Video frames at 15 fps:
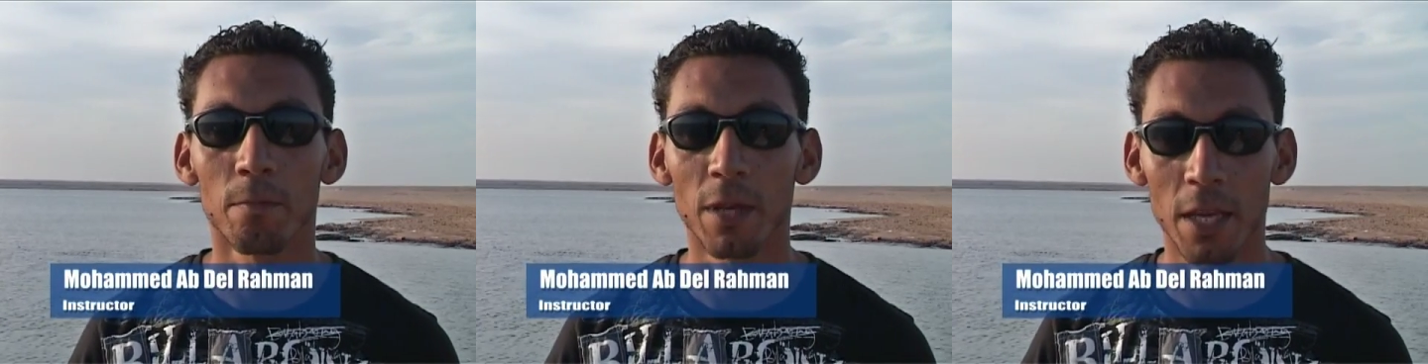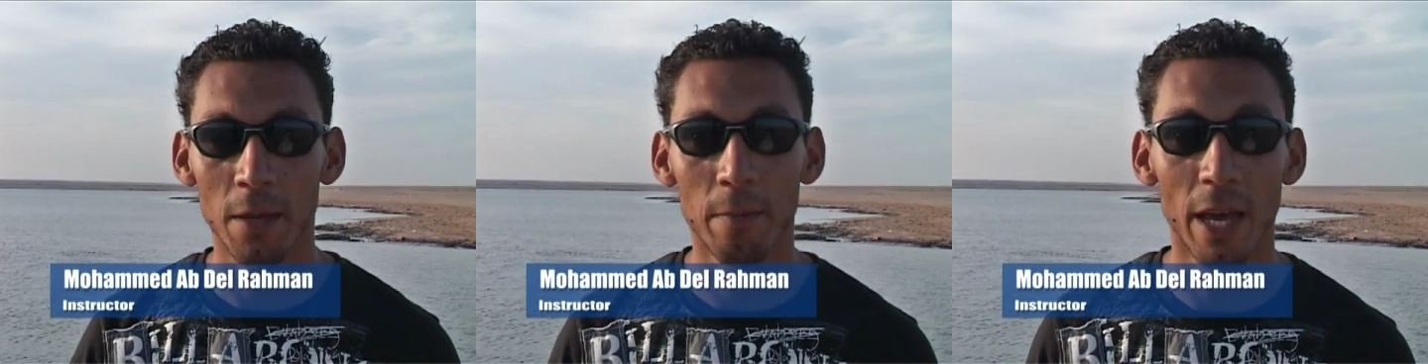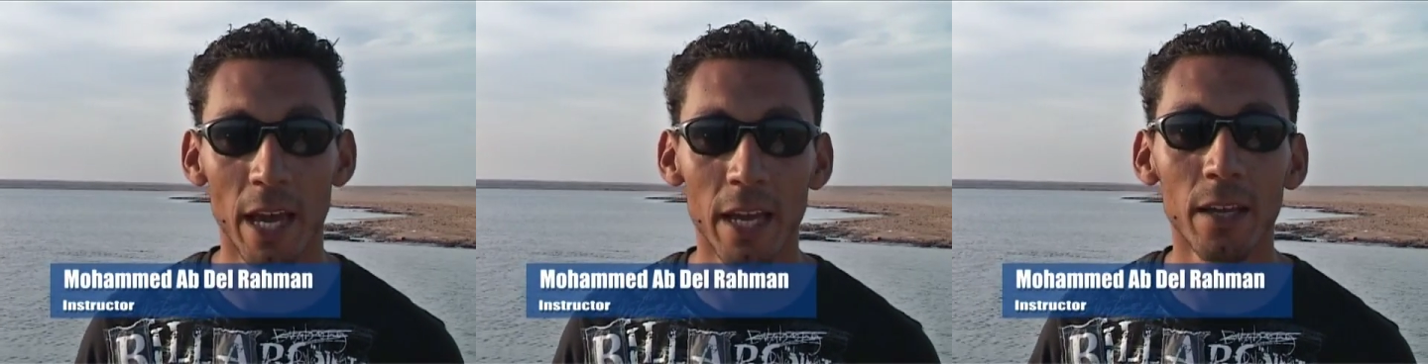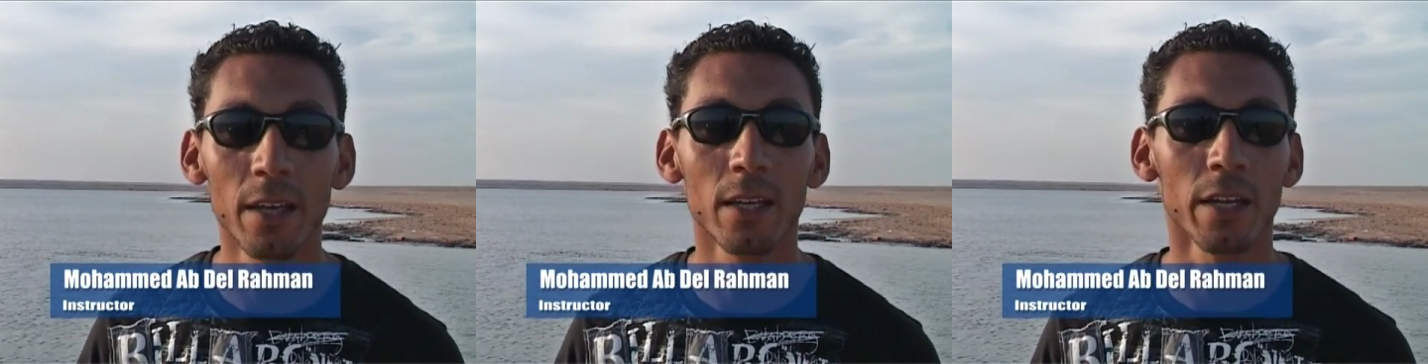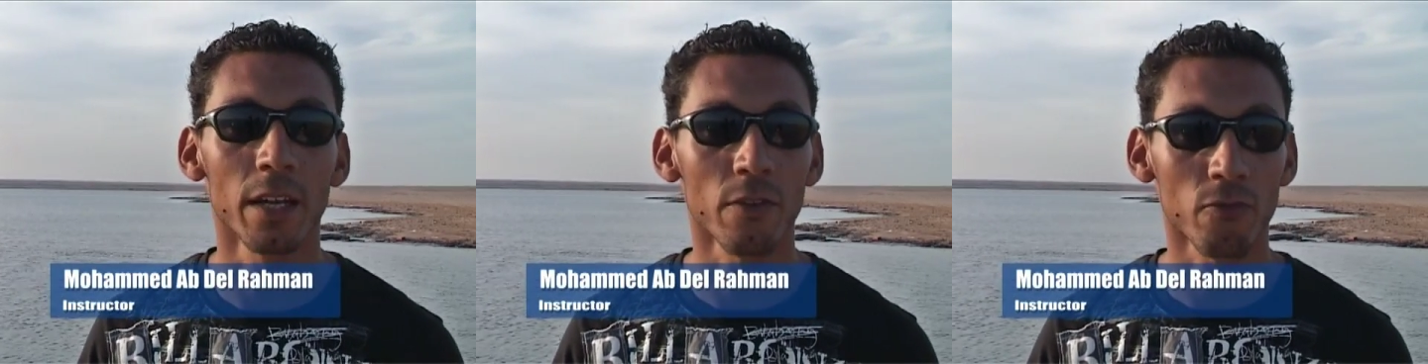big bay,
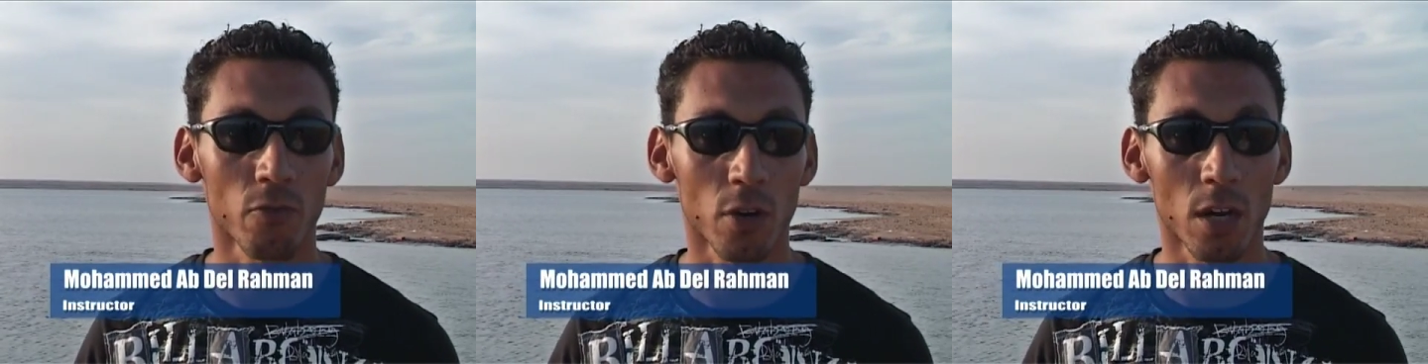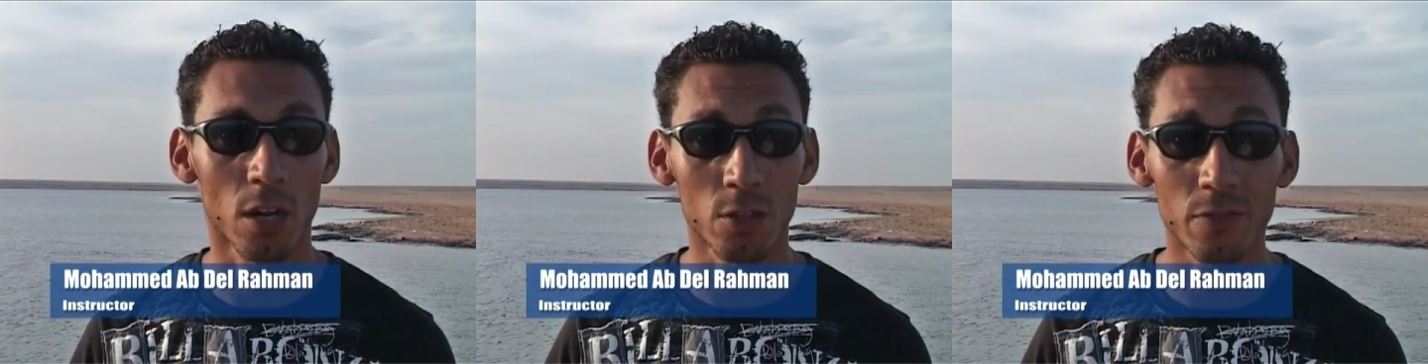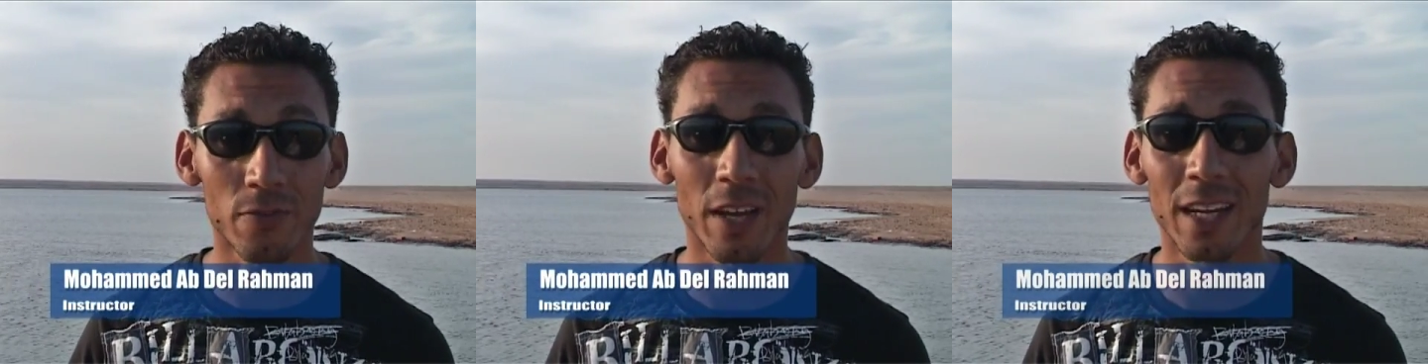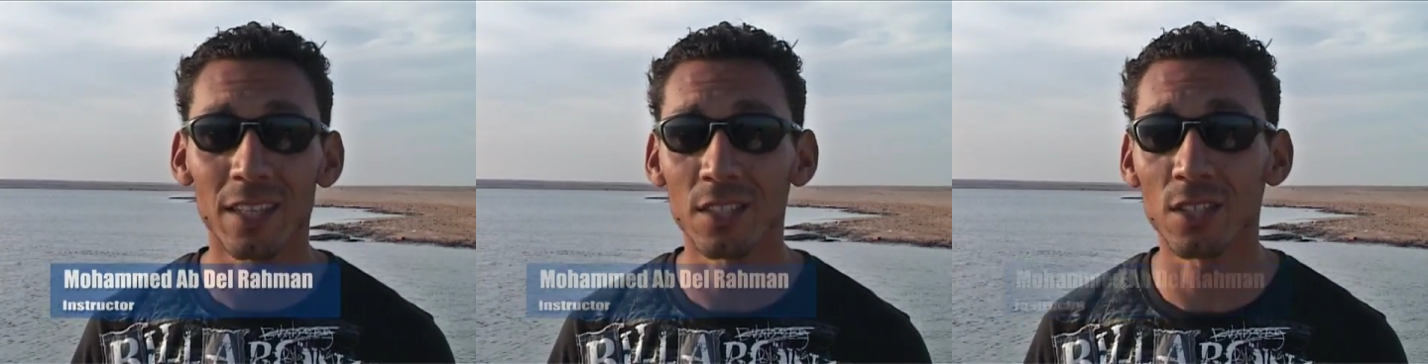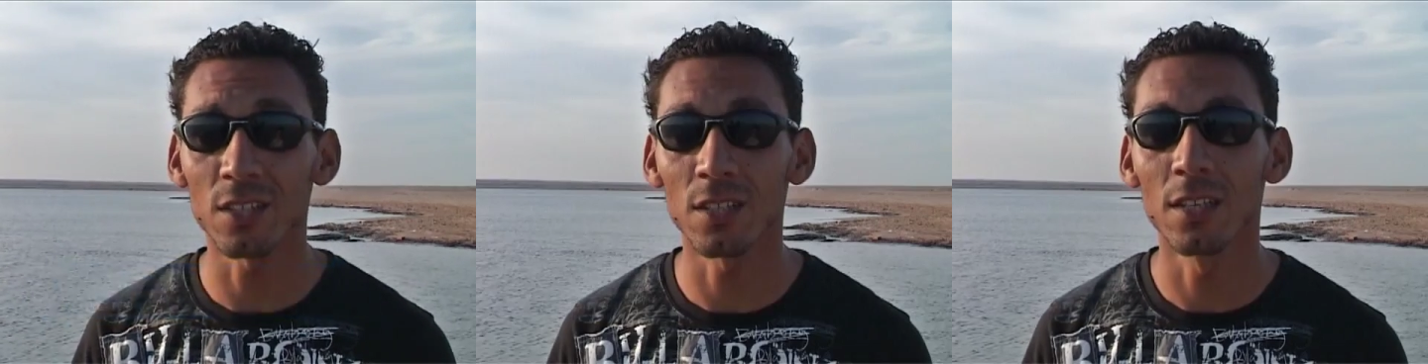enough for a lot of
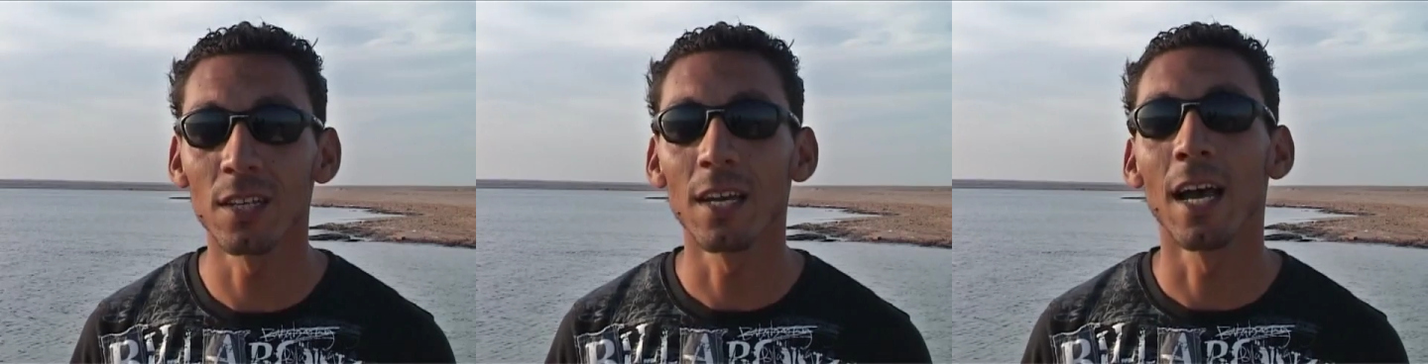kiters,